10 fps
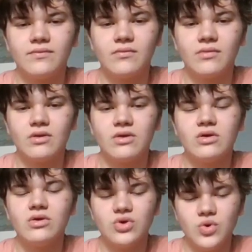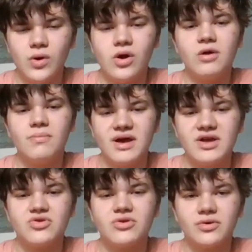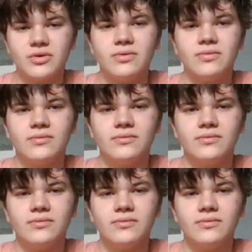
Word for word: again for me? You are a banjo.